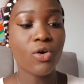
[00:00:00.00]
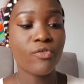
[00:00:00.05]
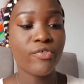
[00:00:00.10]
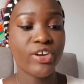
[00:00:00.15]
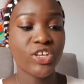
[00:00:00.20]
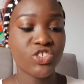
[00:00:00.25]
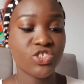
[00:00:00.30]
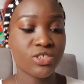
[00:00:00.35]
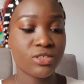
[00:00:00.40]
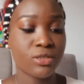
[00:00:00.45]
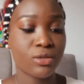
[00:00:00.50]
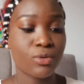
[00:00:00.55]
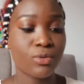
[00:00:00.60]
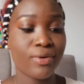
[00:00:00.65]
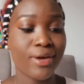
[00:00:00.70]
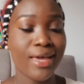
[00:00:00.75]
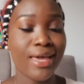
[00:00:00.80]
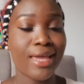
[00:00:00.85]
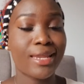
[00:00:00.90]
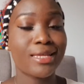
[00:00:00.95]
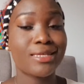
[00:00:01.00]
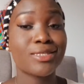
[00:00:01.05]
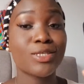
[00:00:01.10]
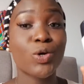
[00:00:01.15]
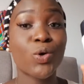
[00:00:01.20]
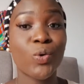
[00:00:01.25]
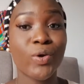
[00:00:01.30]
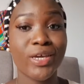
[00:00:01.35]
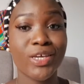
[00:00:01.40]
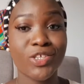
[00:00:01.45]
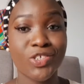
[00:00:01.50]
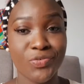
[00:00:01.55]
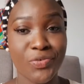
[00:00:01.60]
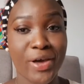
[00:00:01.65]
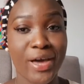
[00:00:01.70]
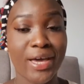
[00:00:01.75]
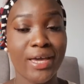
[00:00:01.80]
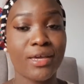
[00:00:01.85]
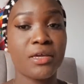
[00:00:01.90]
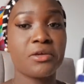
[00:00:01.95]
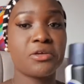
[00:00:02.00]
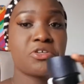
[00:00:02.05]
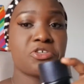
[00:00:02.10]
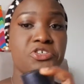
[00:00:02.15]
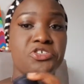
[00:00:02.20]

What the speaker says: Original, and it's quick dry.